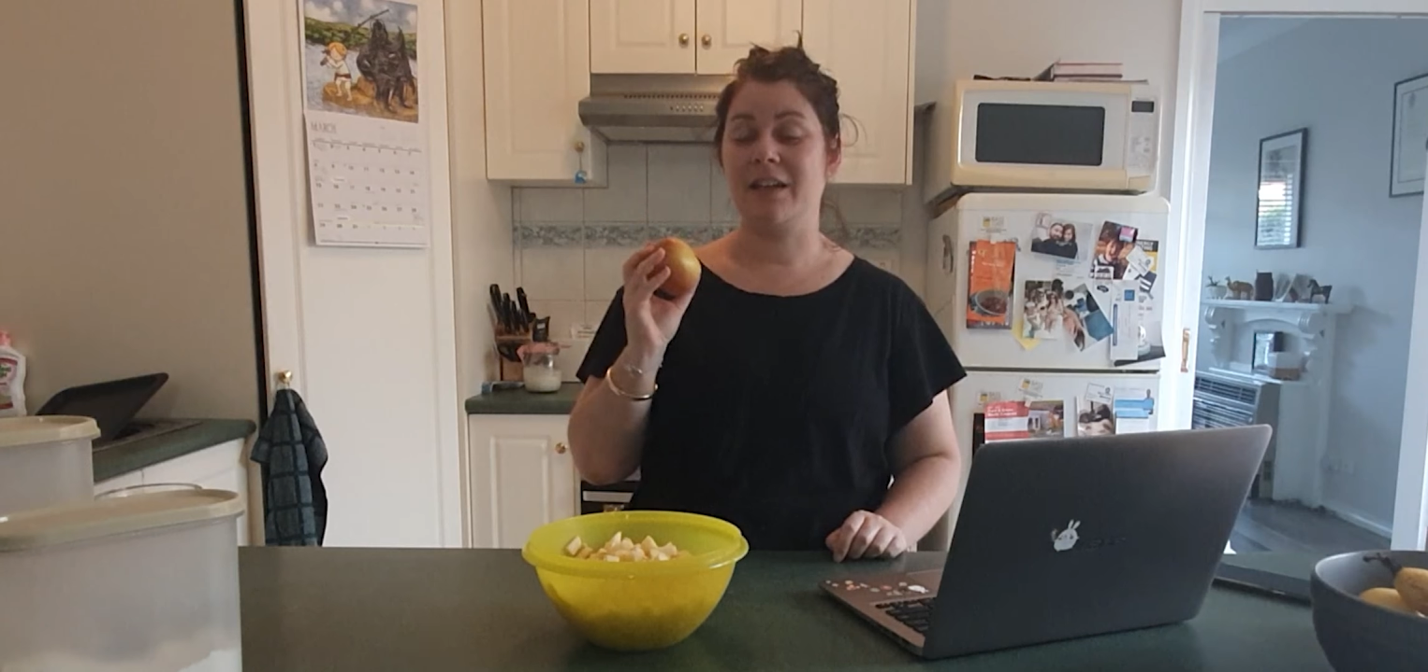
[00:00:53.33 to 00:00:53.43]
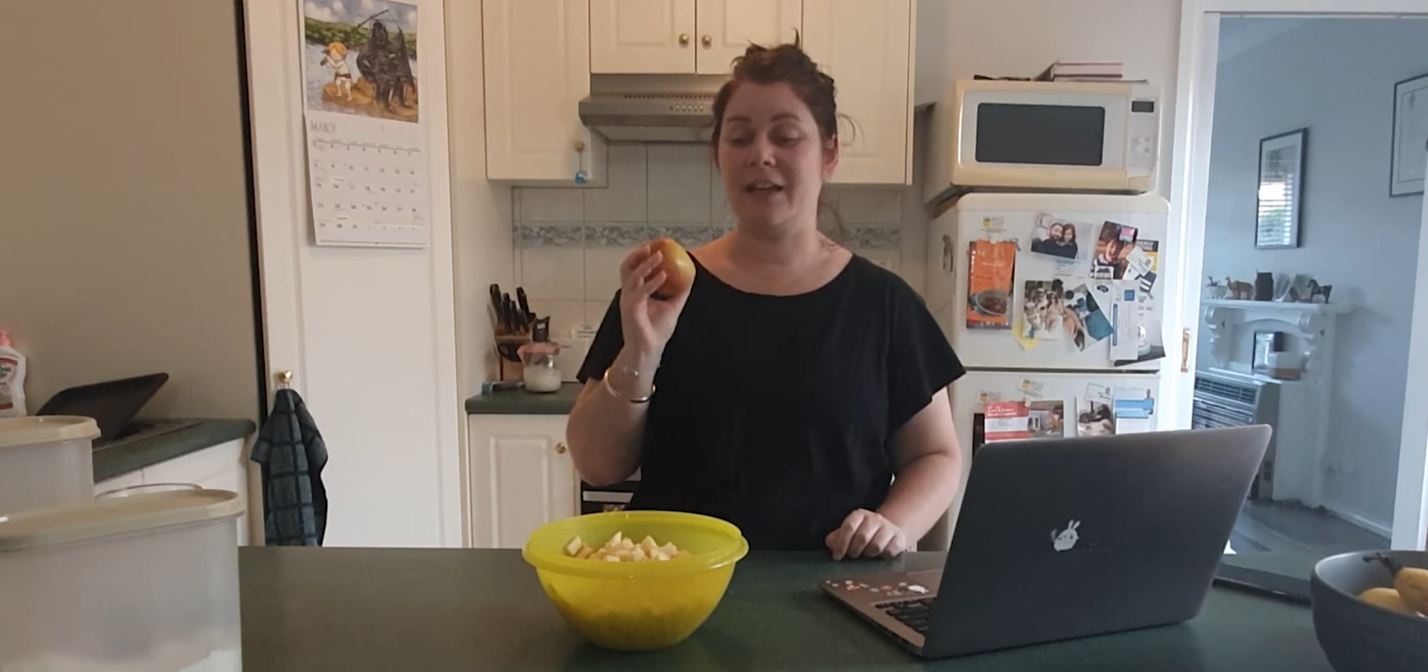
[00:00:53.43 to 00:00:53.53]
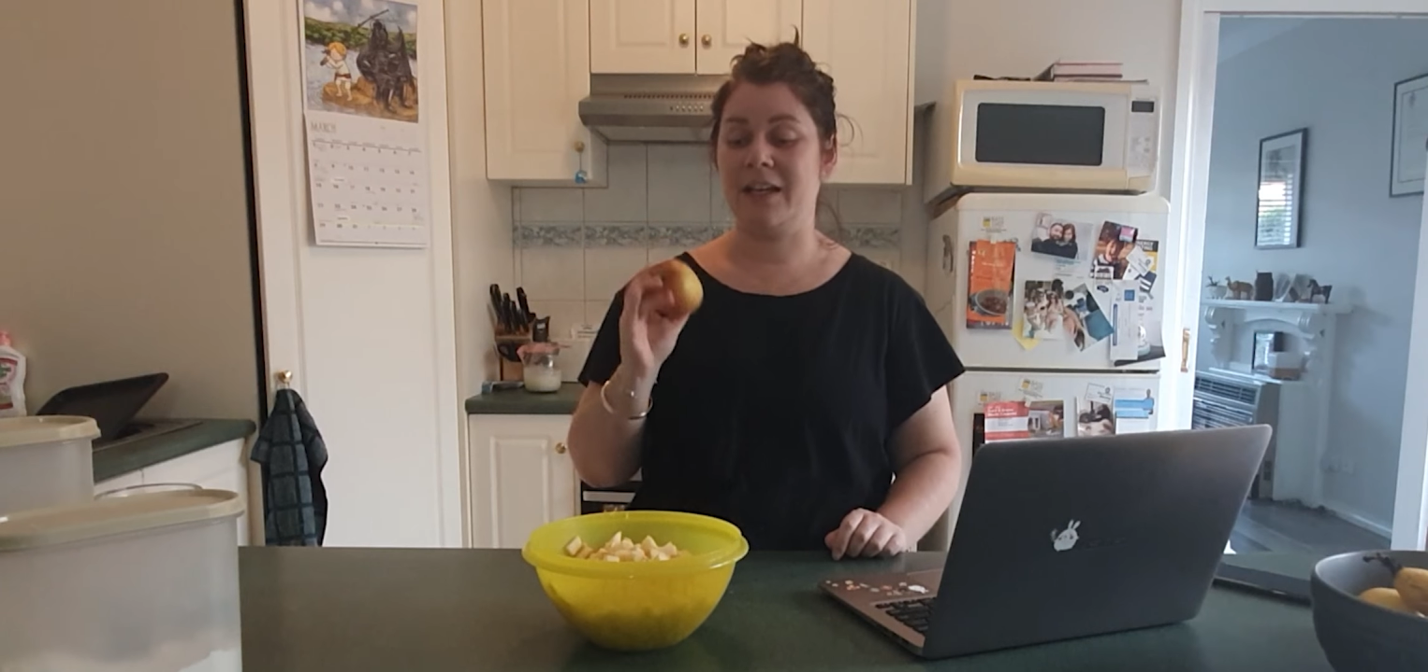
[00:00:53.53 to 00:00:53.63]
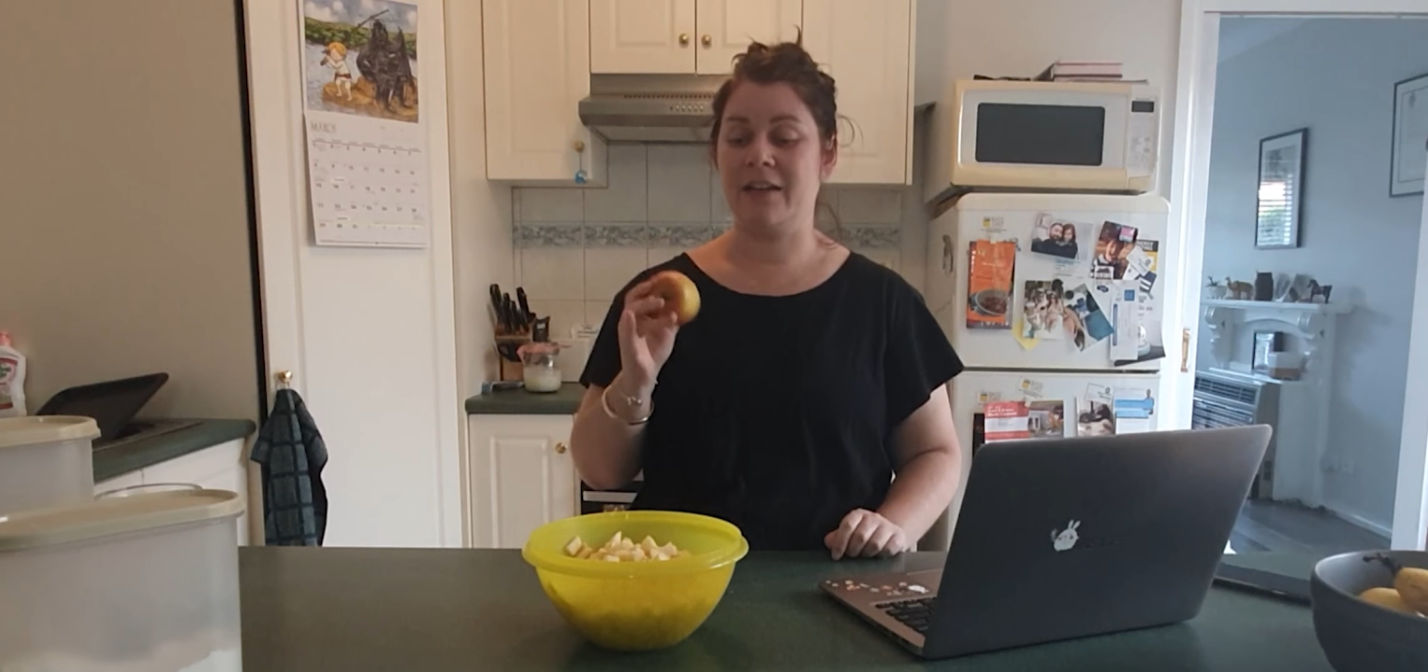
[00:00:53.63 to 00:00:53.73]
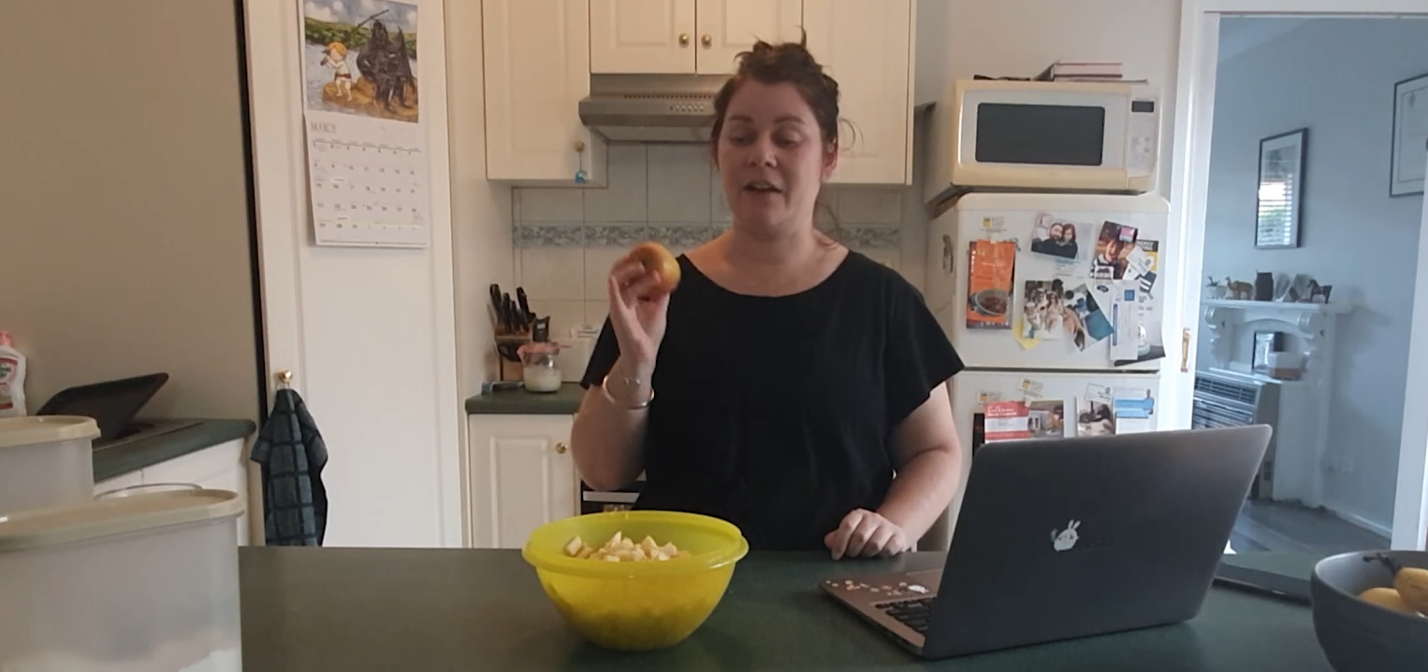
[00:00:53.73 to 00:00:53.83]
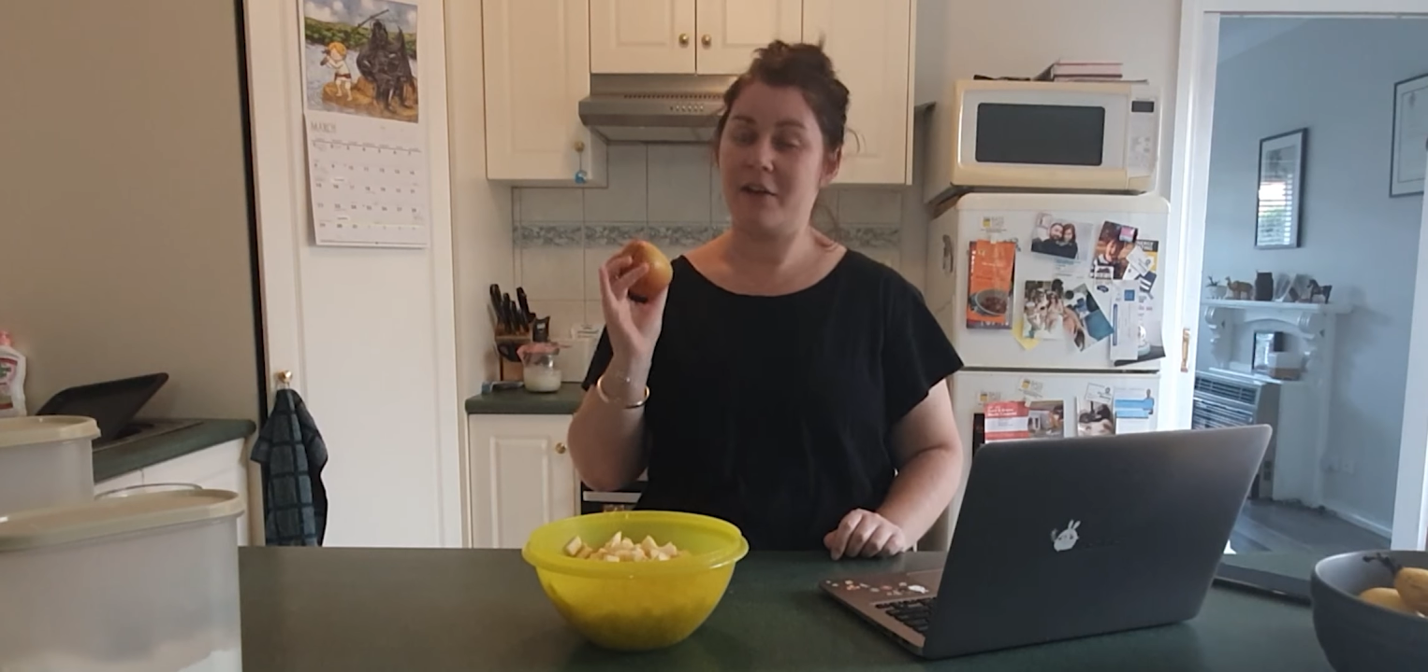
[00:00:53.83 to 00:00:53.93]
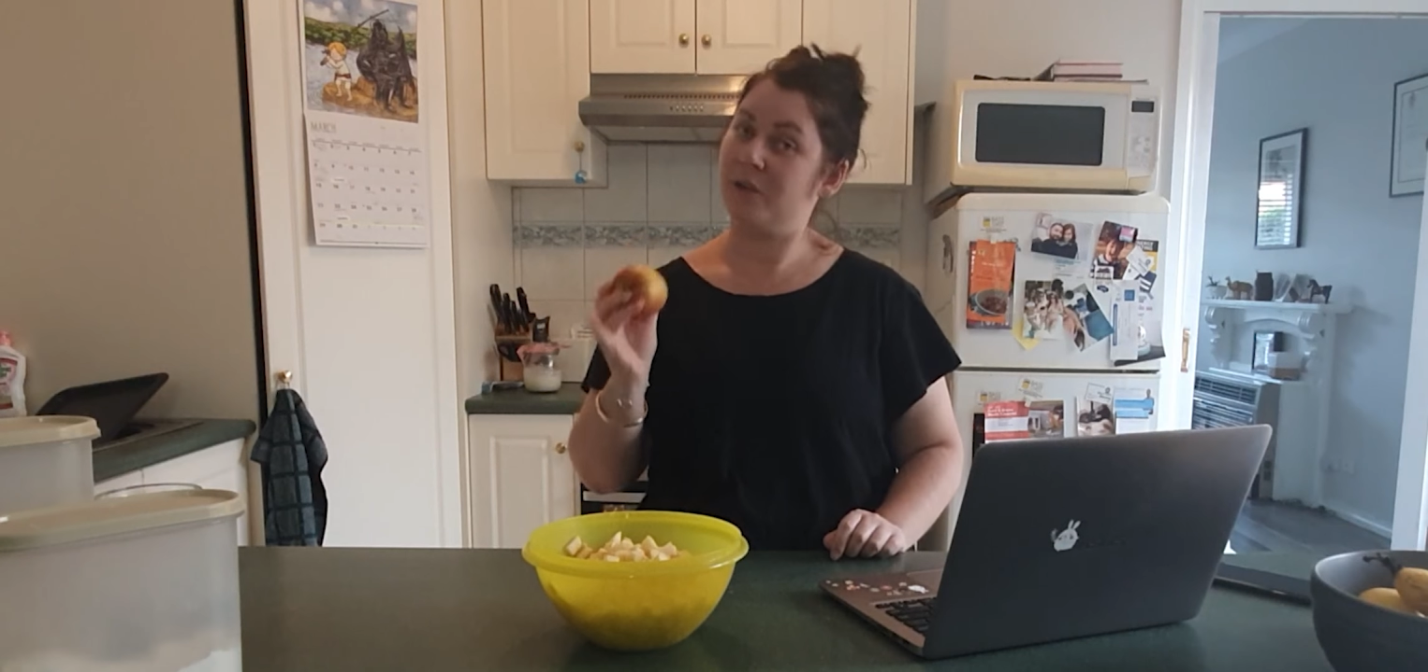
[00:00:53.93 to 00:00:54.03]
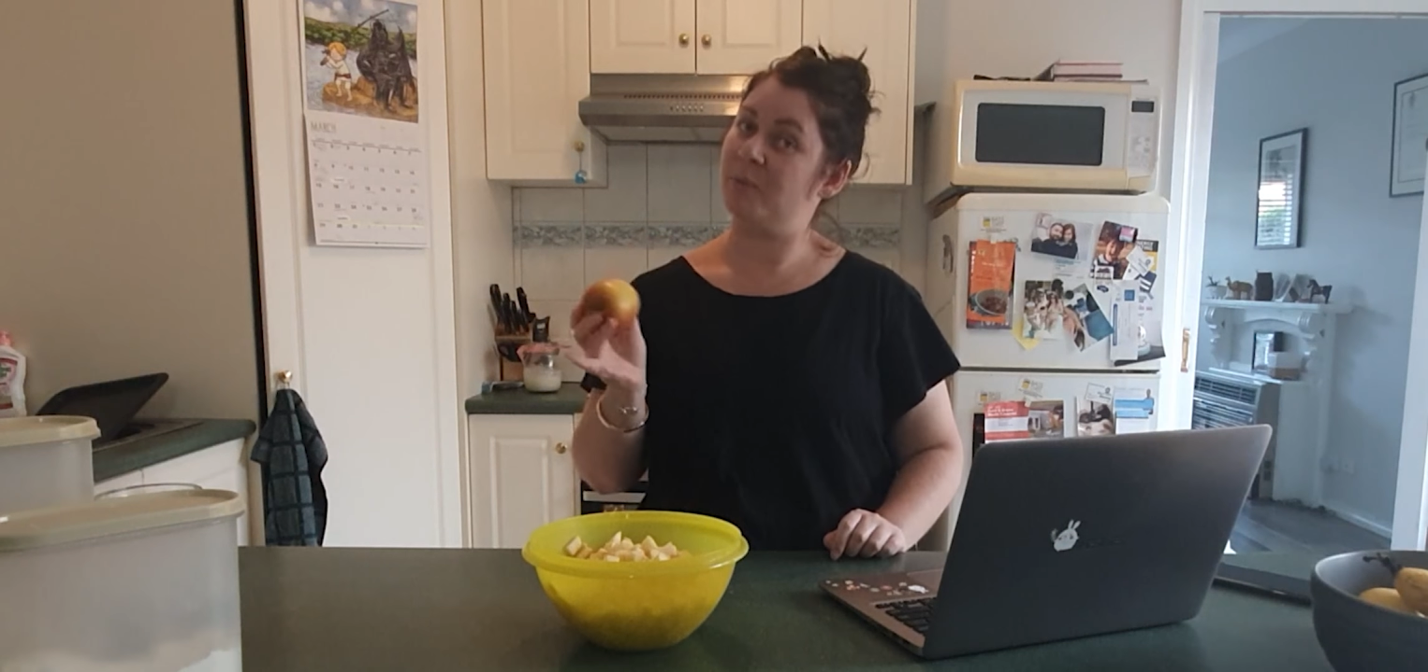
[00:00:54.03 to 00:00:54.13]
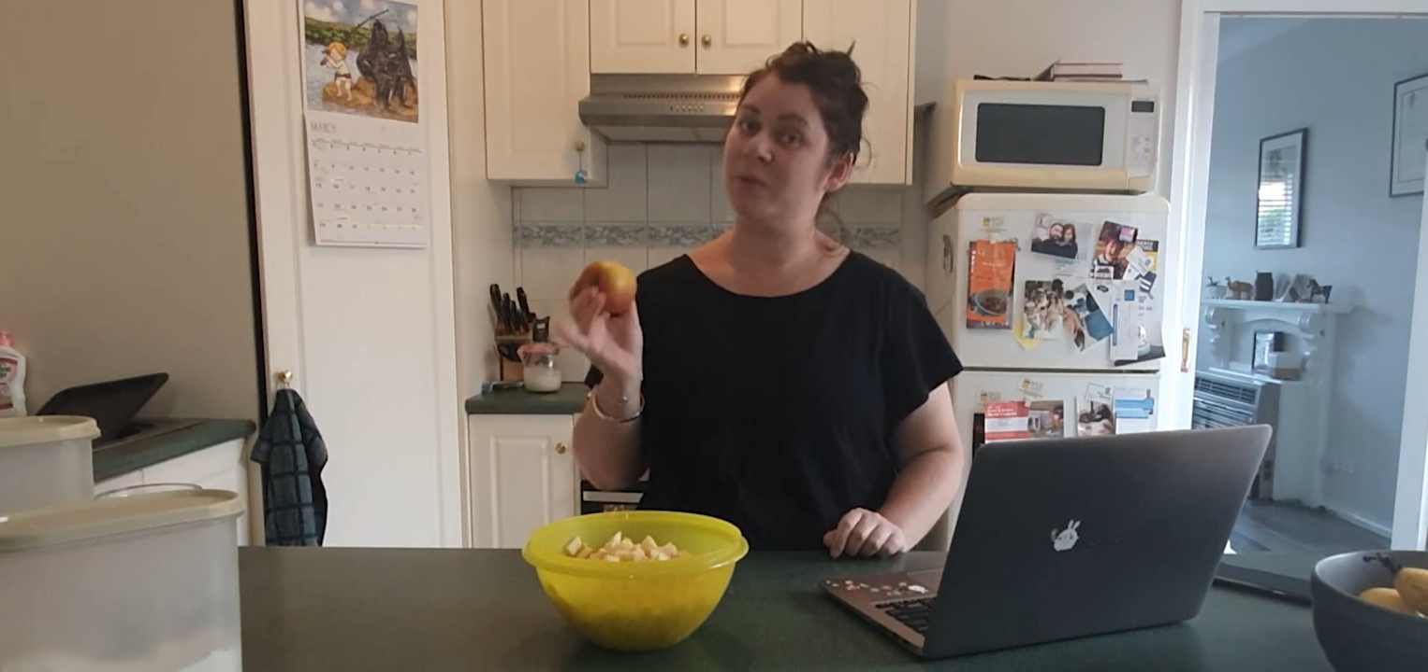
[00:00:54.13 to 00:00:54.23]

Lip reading: and I don't